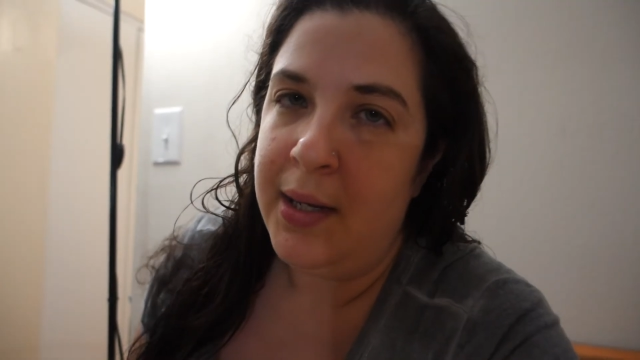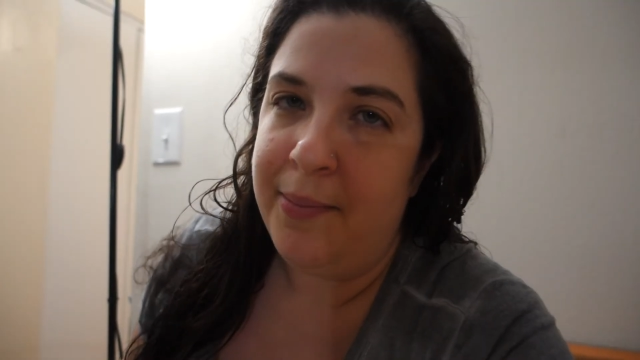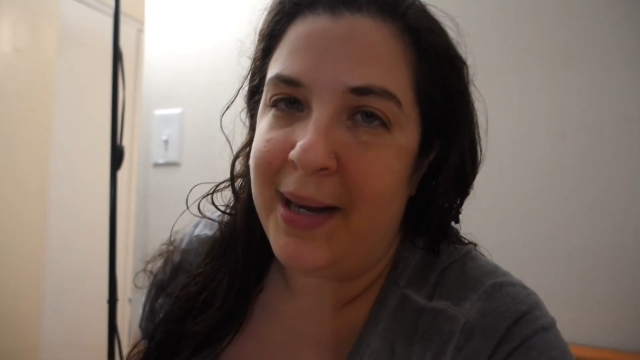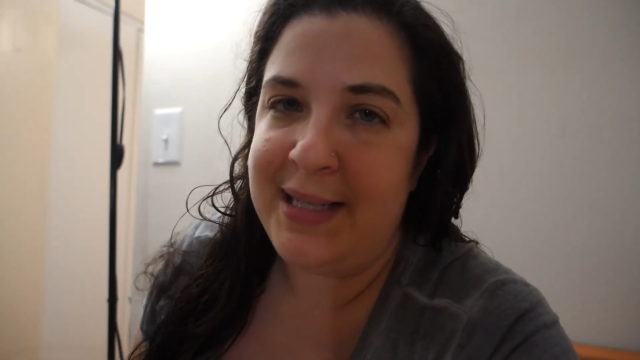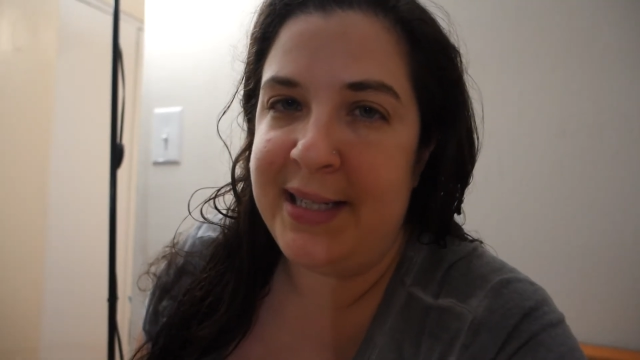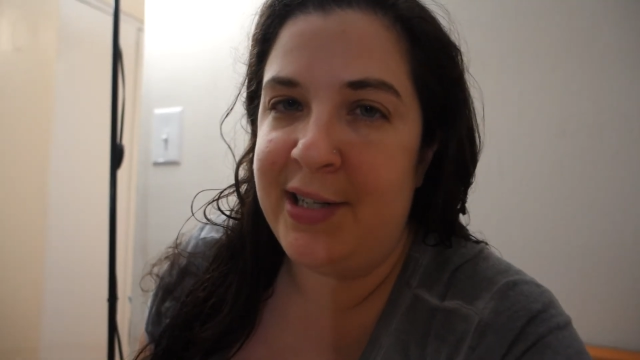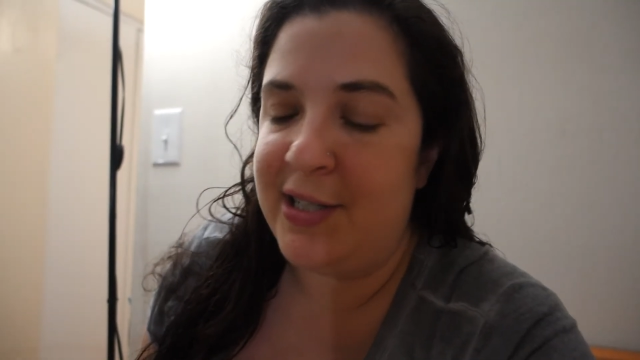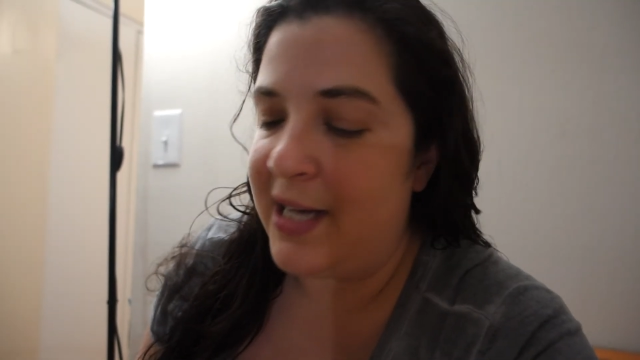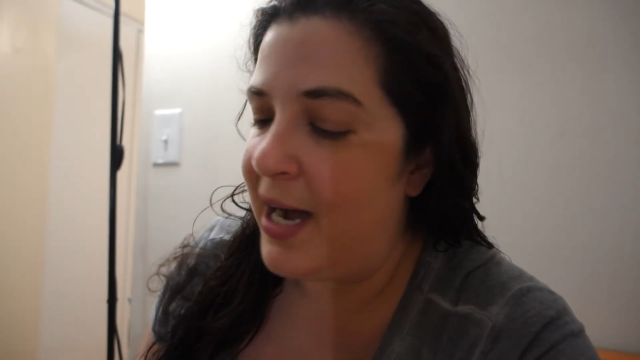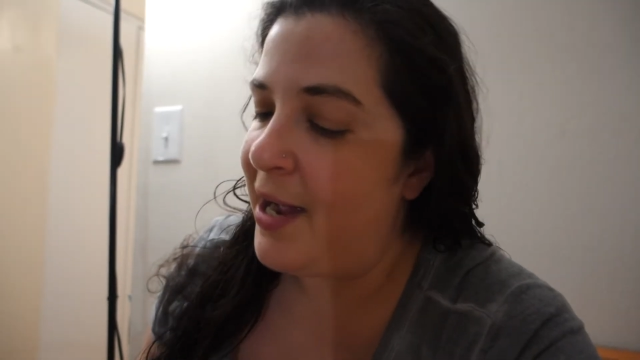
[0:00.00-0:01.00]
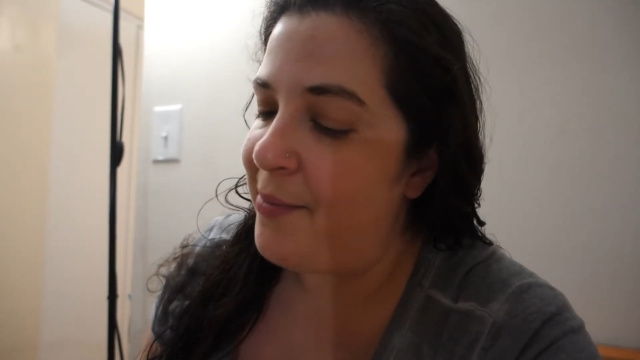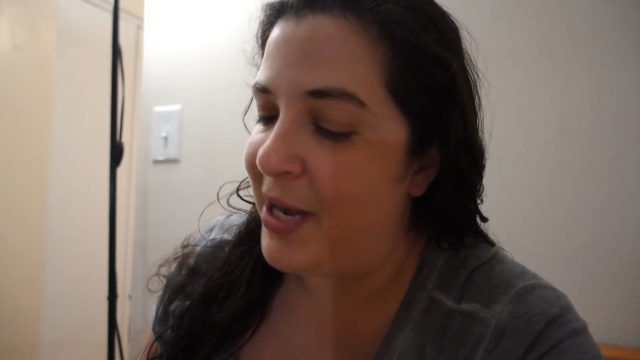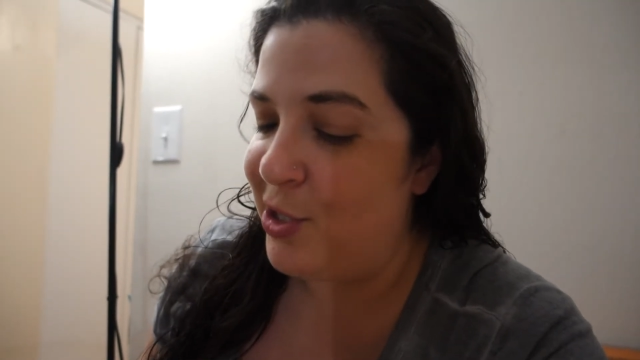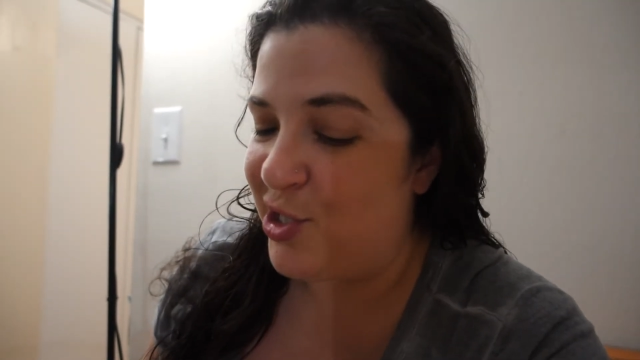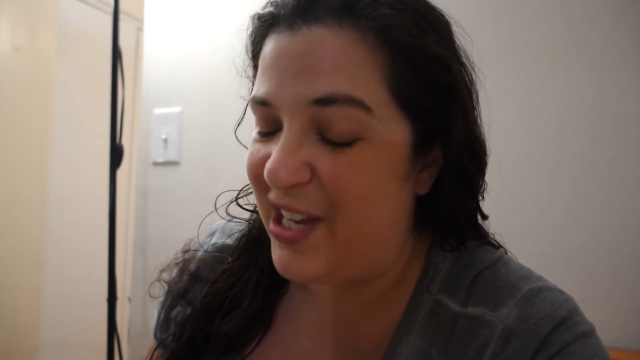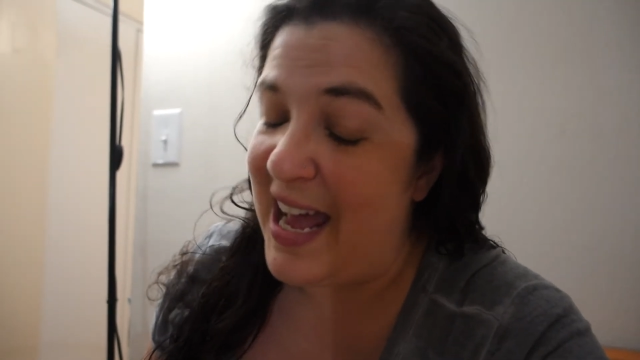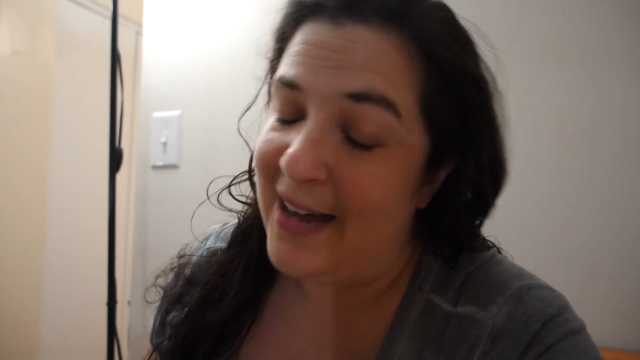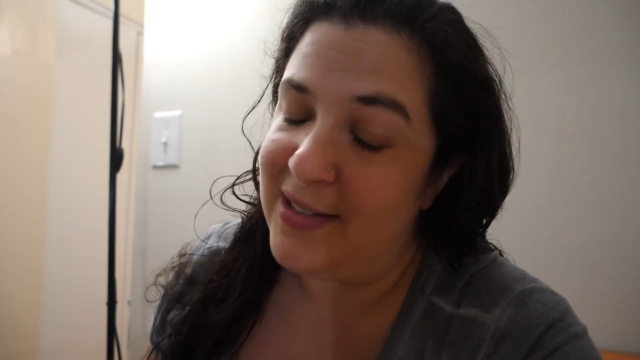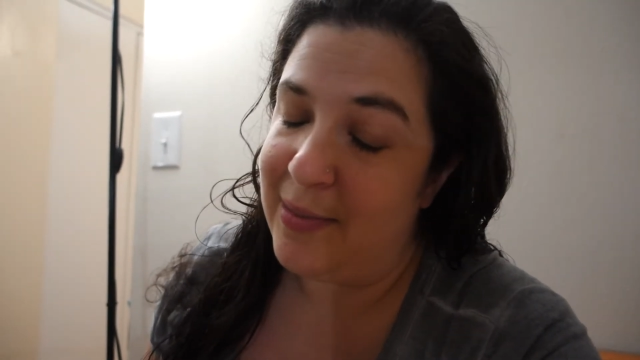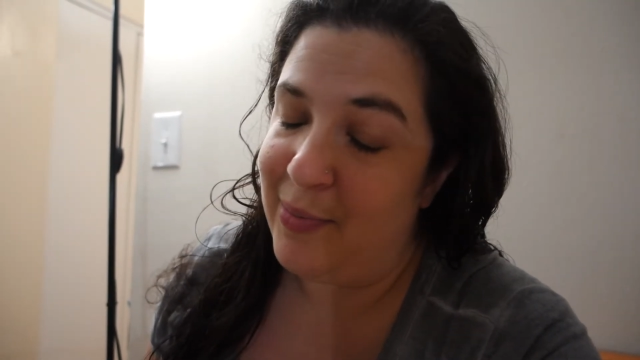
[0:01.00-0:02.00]
By dinner time, I usually
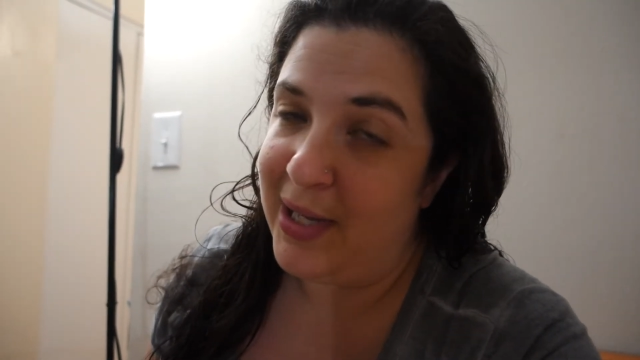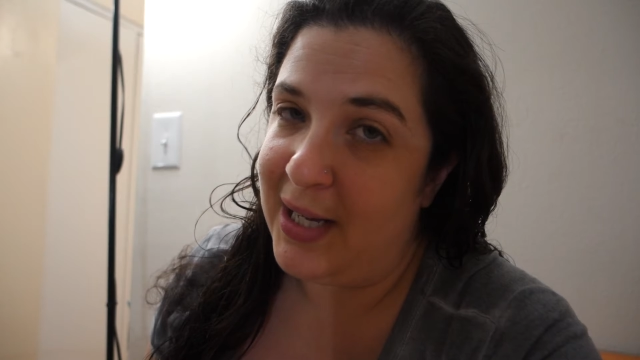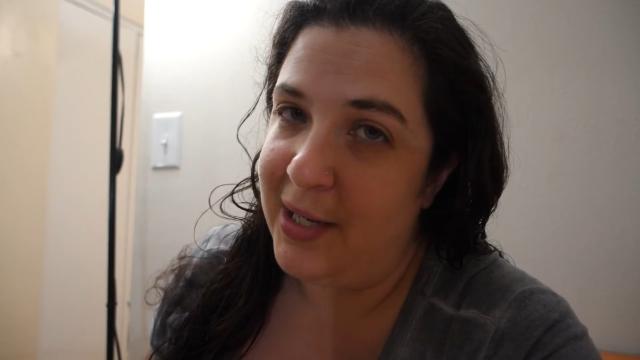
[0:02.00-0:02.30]
have something a